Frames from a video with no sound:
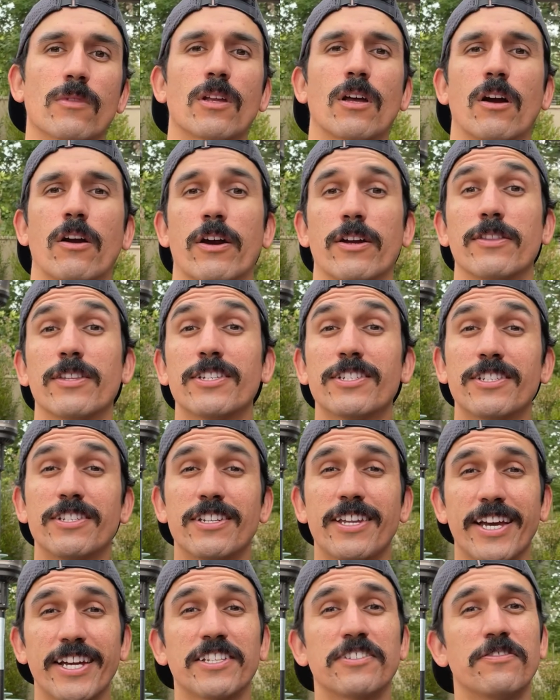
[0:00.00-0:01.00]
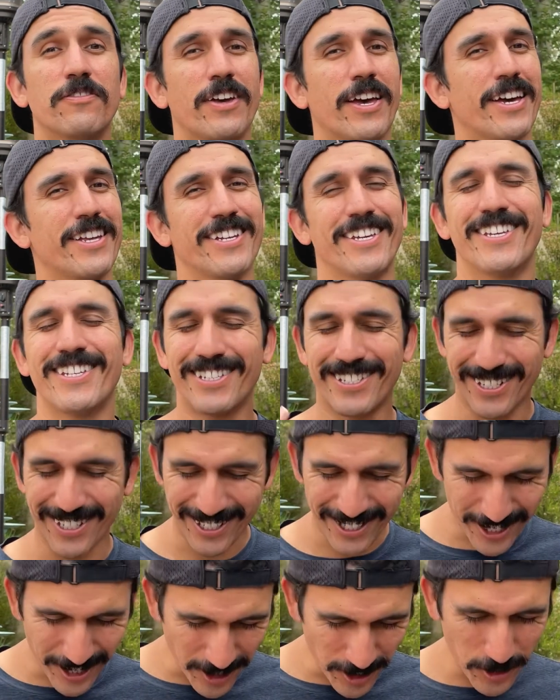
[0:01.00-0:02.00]
All right, this next van is
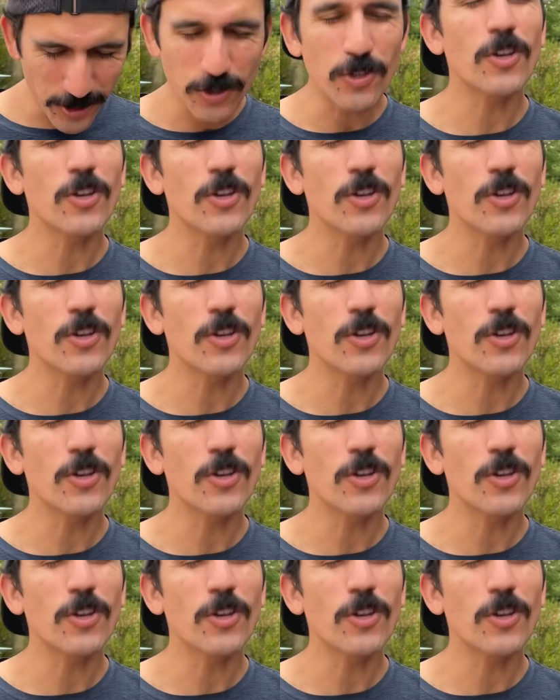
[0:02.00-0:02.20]
just